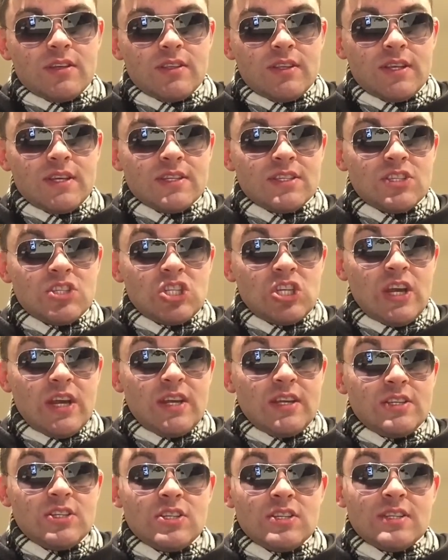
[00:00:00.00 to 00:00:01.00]
these
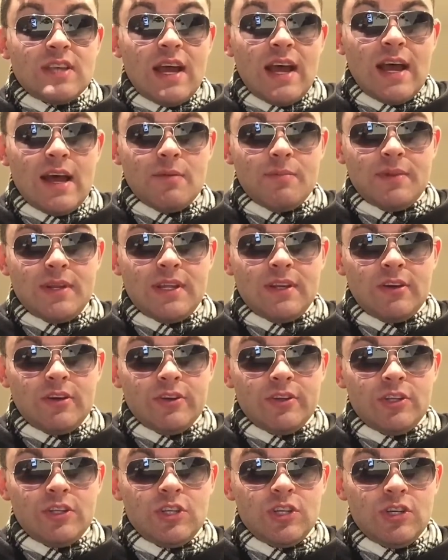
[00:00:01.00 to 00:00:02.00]
changes happening
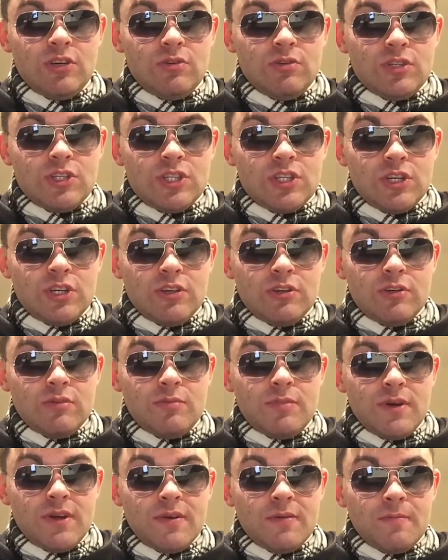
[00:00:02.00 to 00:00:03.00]
on
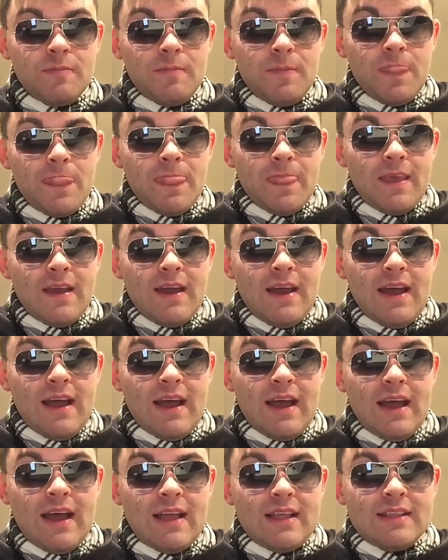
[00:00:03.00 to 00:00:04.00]
YouTube,
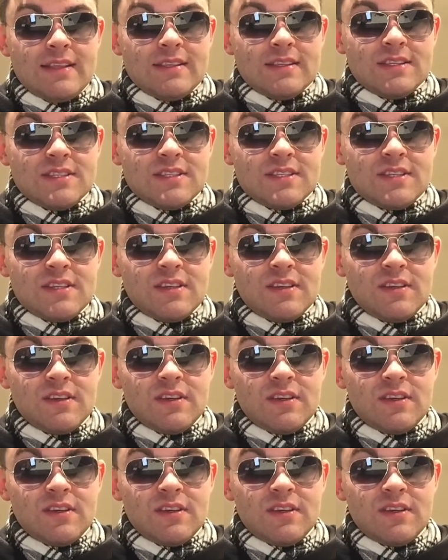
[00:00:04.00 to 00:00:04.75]
and